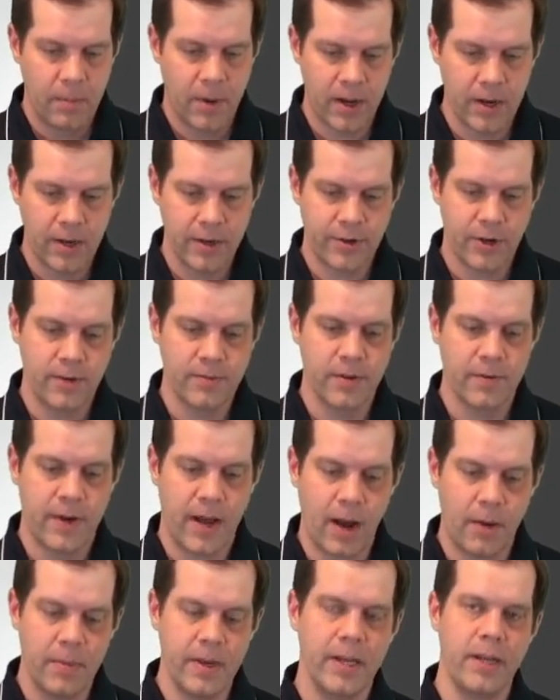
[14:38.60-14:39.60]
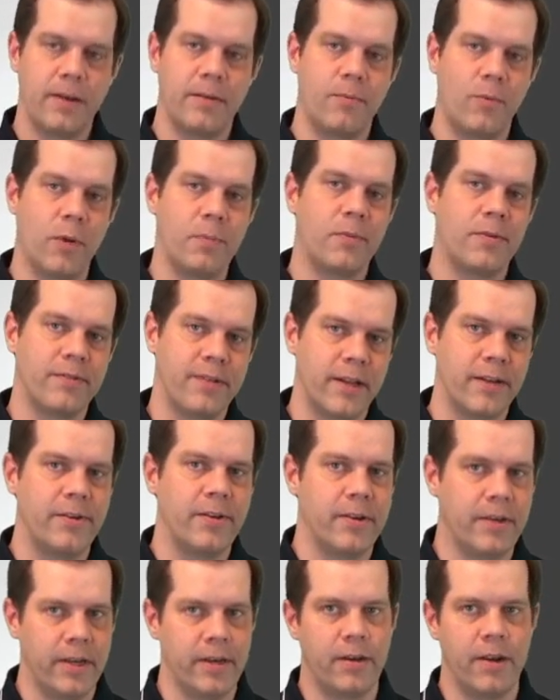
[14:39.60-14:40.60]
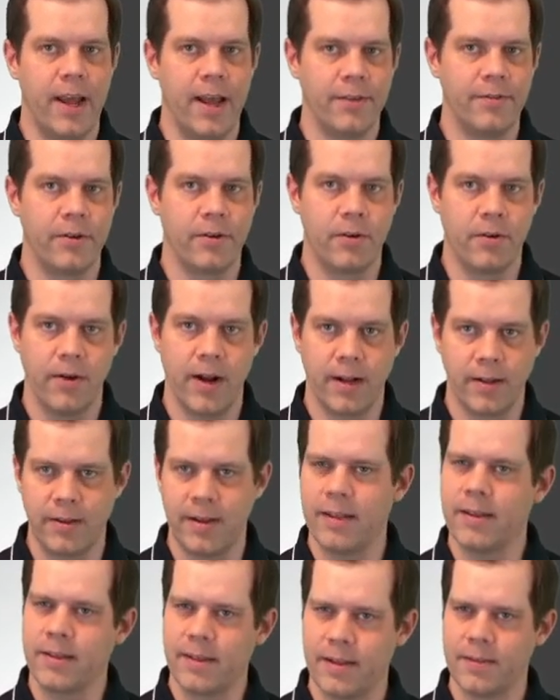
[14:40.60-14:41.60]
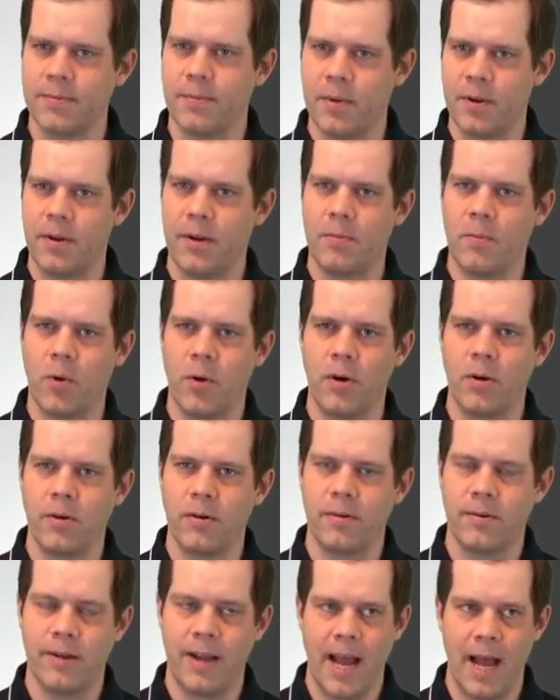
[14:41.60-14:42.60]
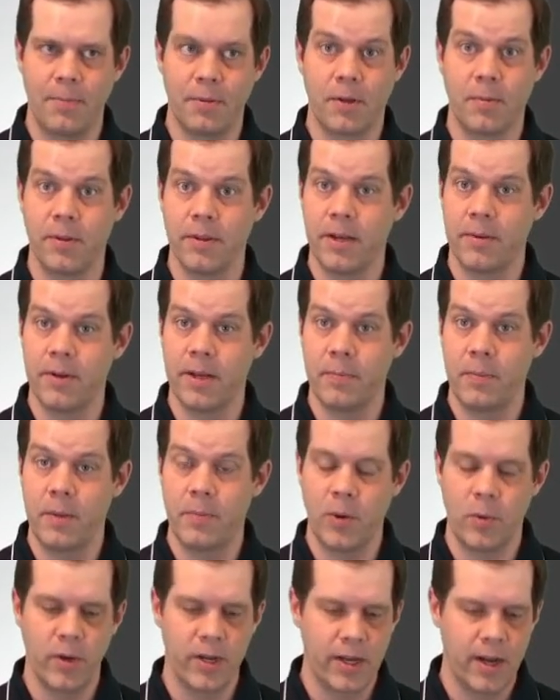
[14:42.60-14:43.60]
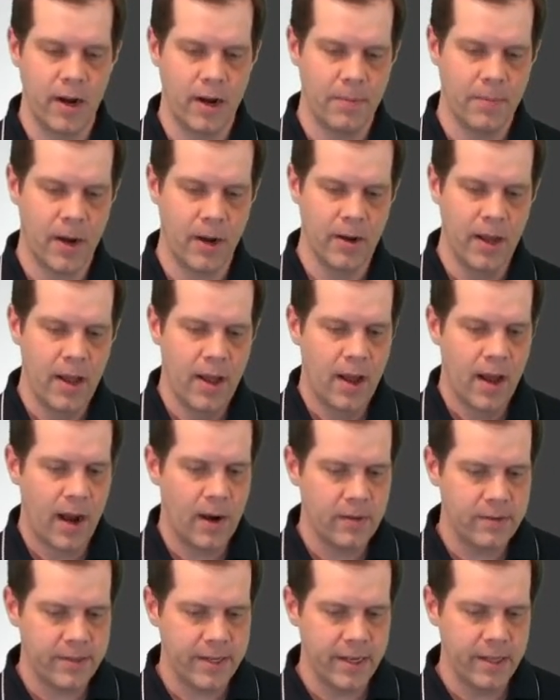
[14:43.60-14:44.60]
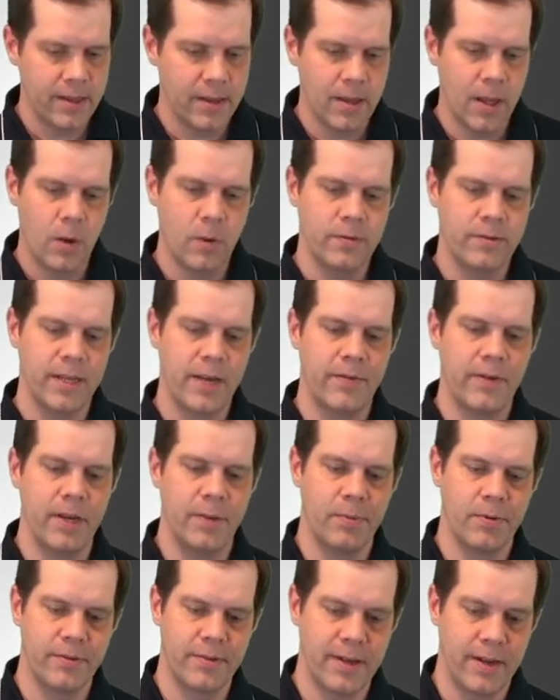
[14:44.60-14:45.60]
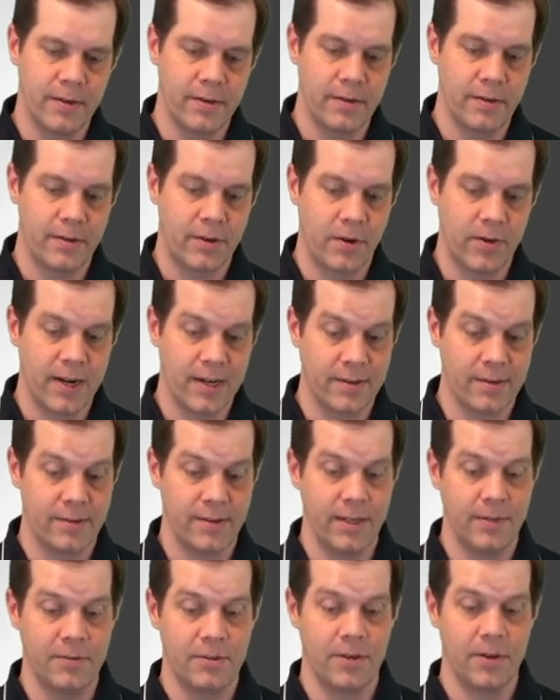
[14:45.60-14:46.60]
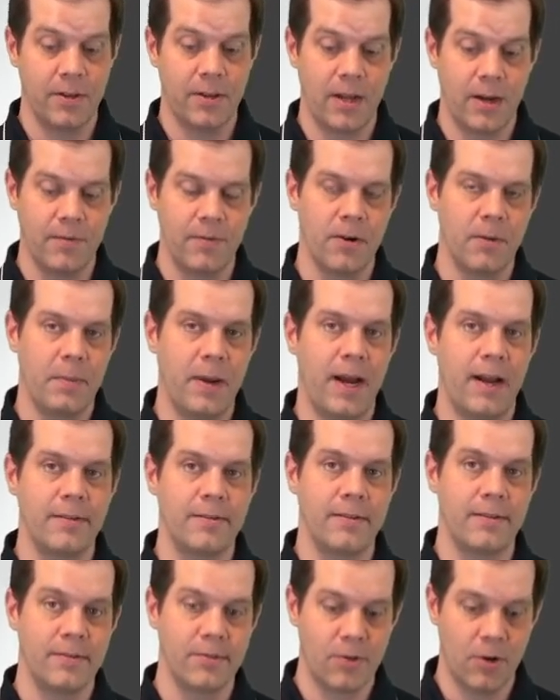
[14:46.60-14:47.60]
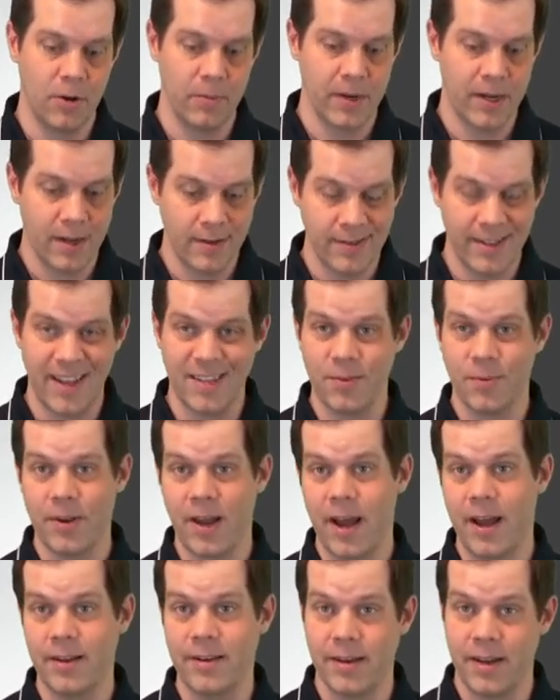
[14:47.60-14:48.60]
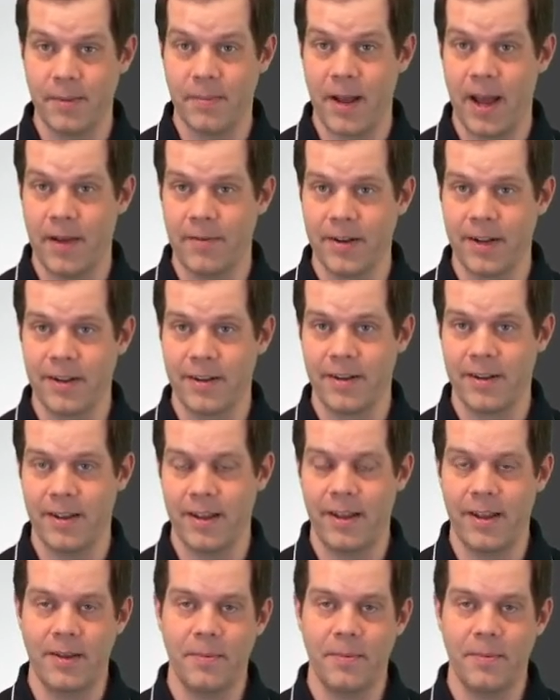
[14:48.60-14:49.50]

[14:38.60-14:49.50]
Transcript: But in terms of how many, what percent do you need to answer correctly? I think that's a more applicable number that people would care about. I would say low 70% correct seems to allow for a passing score because that's what I ended up having